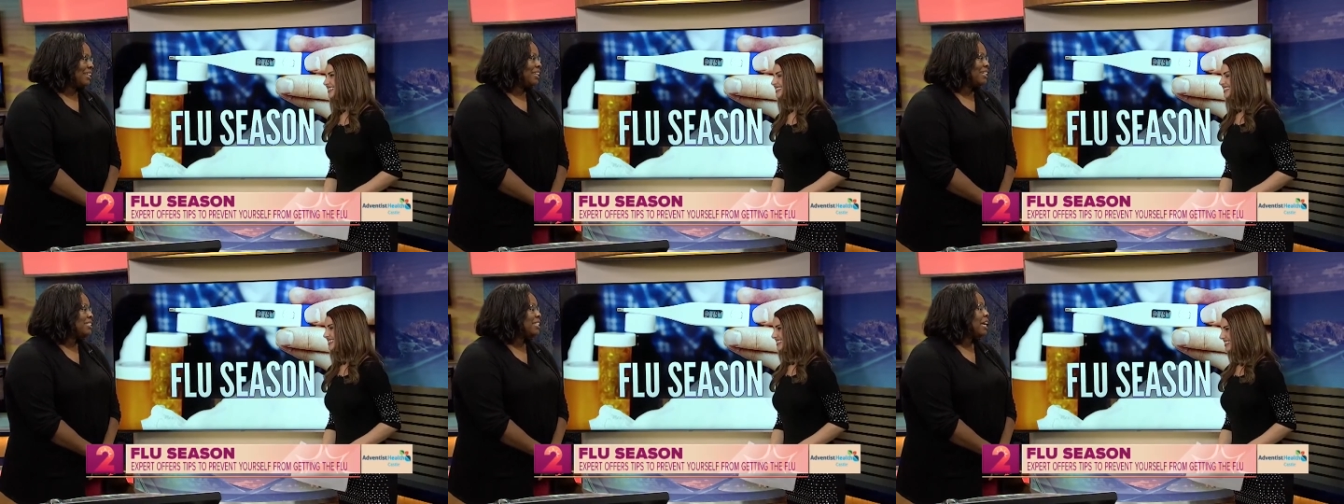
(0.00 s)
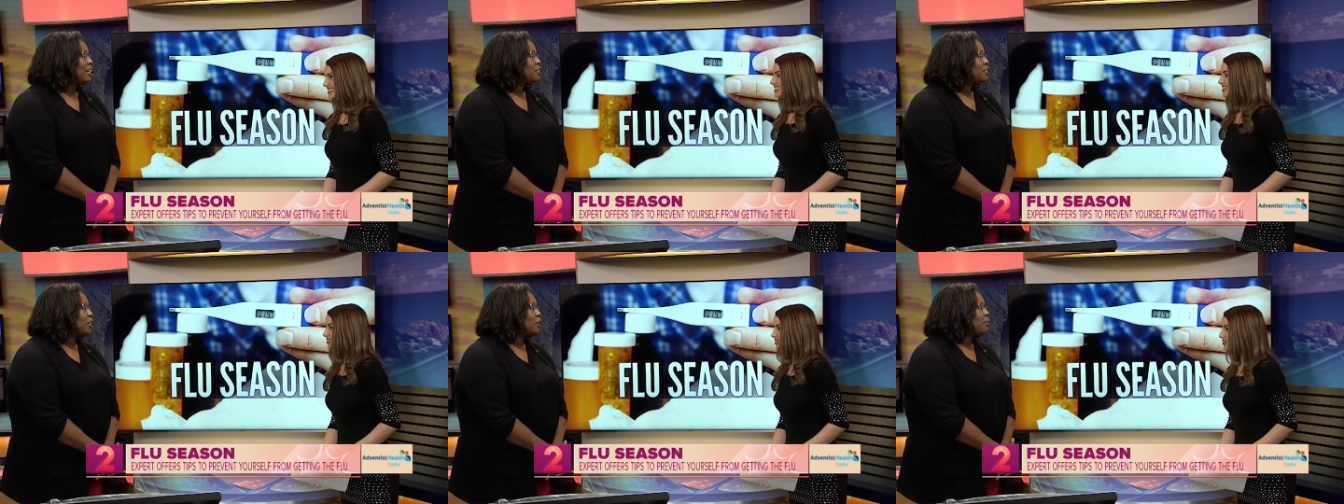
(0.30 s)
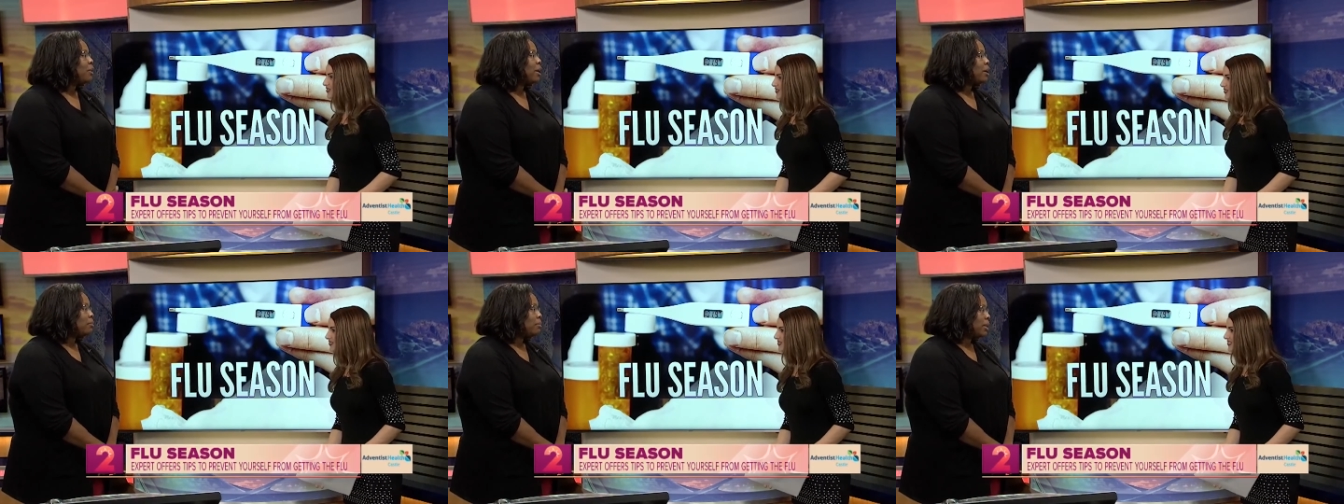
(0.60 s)
It's actually
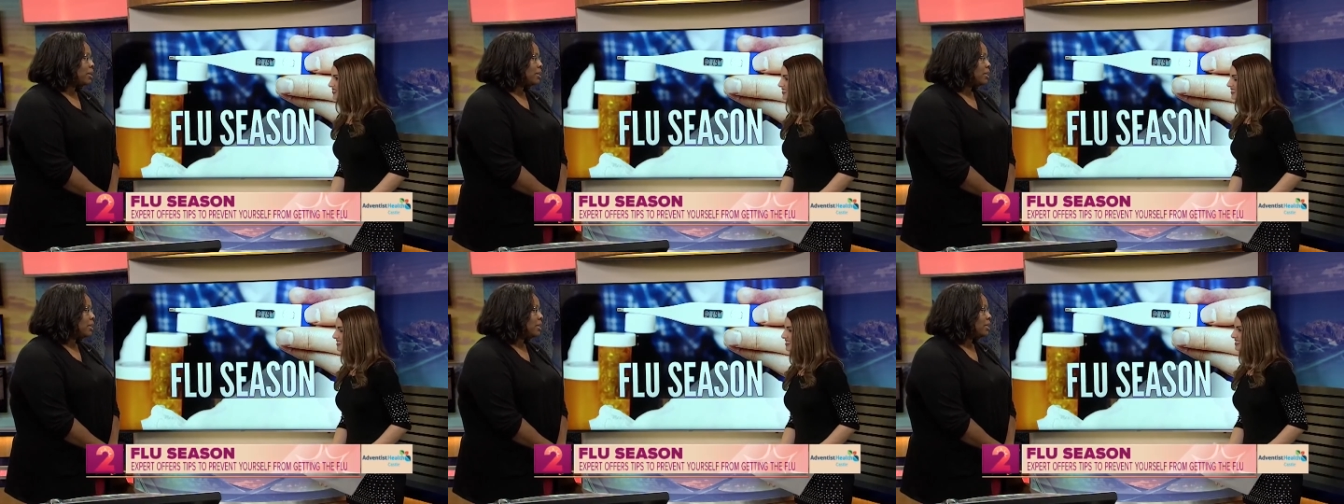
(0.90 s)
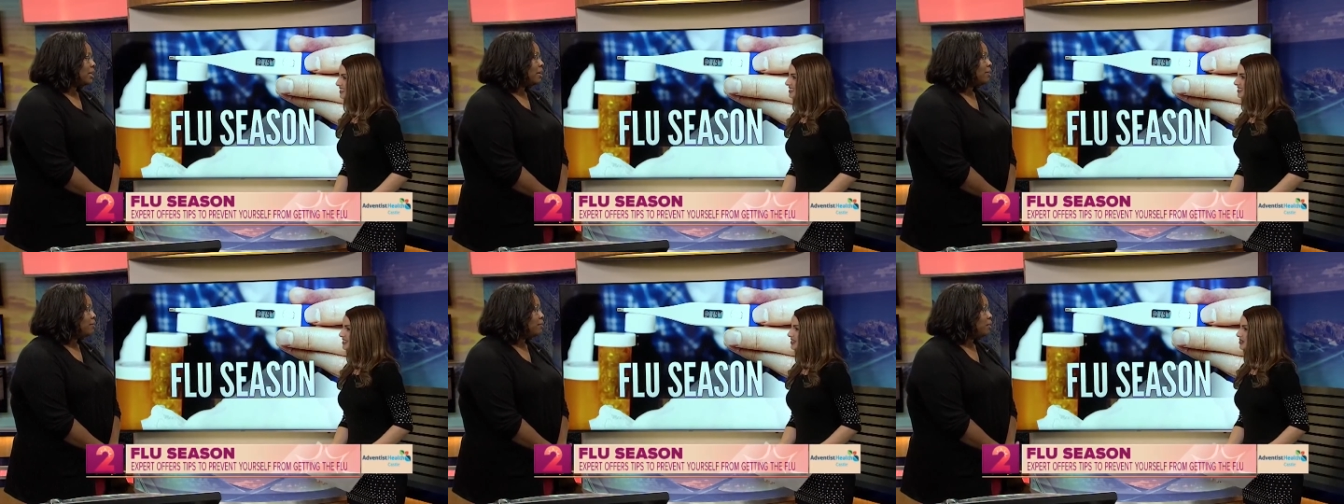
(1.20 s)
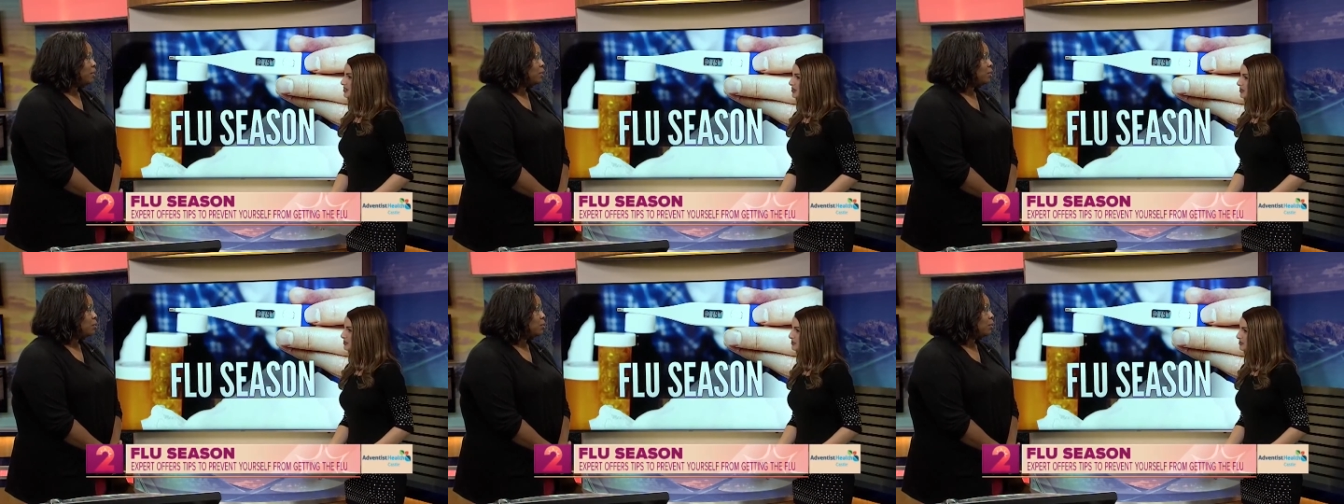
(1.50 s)
recommended if
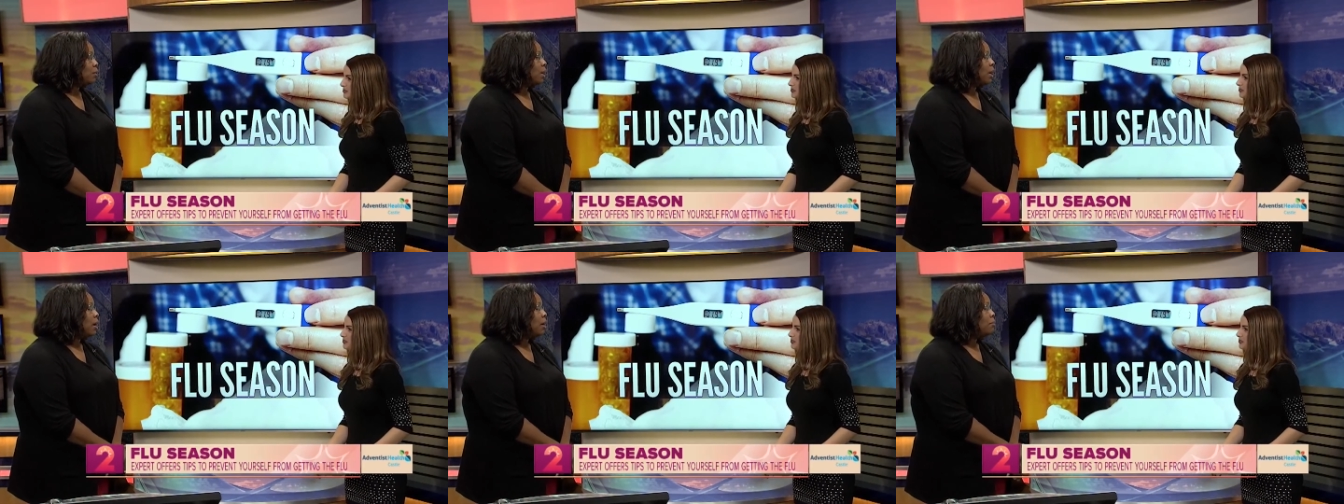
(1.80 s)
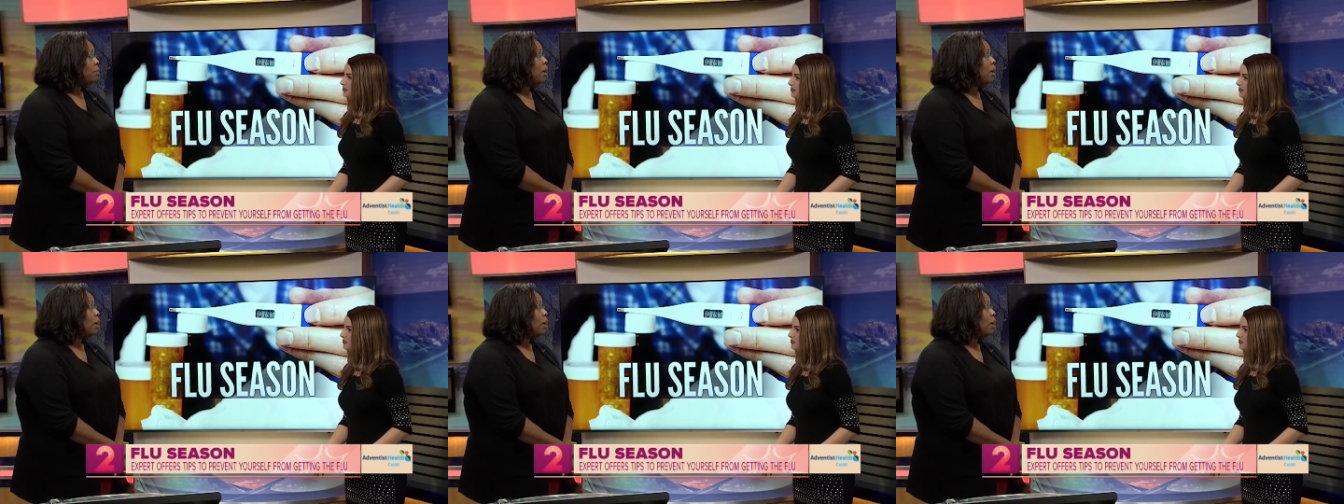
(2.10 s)
you um,